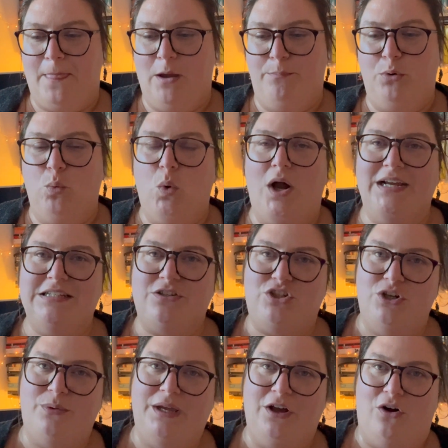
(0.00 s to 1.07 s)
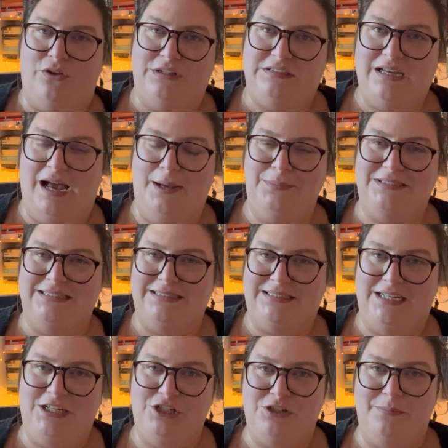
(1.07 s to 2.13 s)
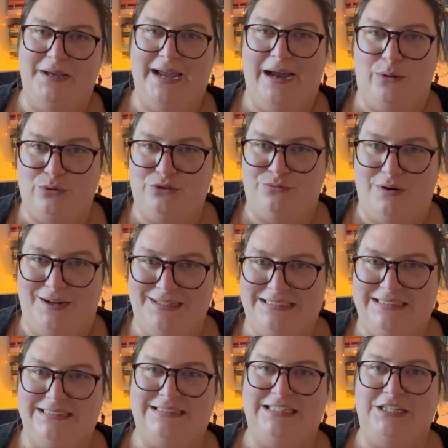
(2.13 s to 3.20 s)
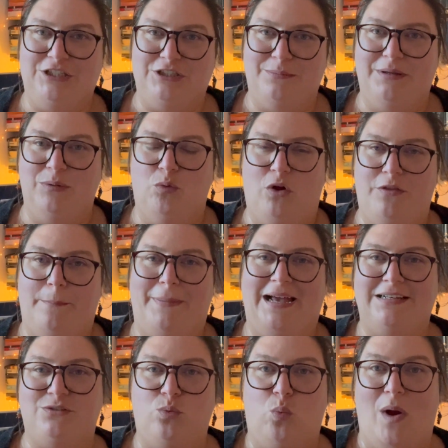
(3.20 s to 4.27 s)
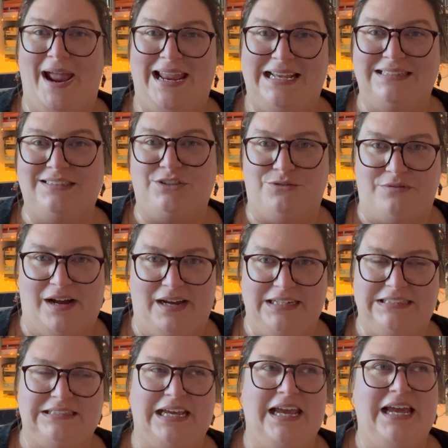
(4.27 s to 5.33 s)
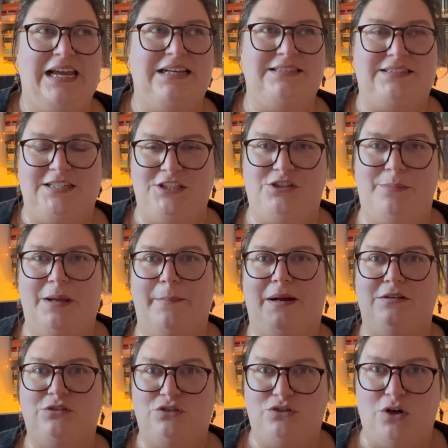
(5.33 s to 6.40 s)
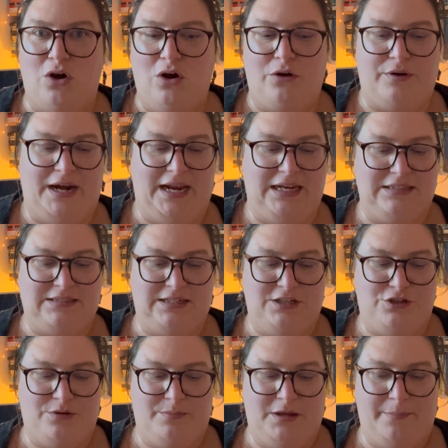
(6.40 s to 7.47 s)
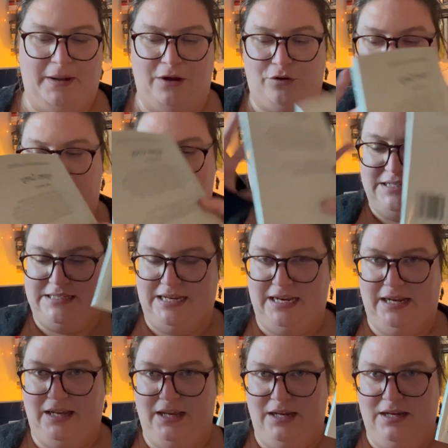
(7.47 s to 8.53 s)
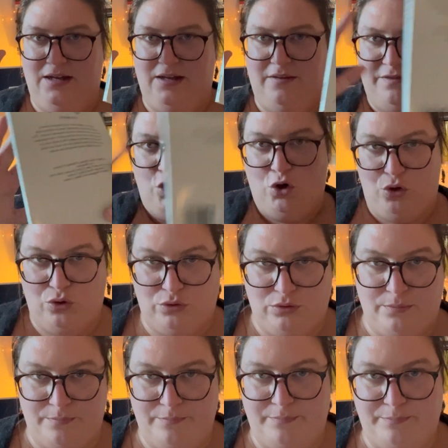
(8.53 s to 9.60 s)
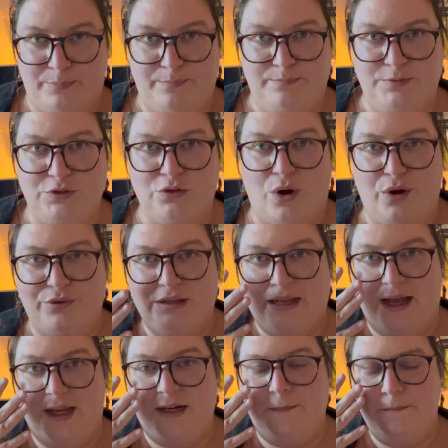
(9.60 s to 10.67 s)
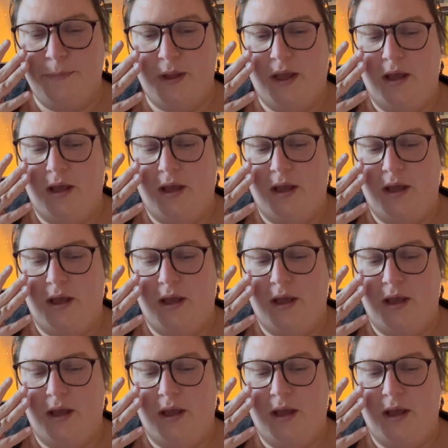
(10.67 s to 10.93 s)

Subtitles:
But what it's doing all the time is it's teaching me how to write. It's teaching me what the best way is to write. It's teaching me about story. It's teaching me about creating the whole storyline.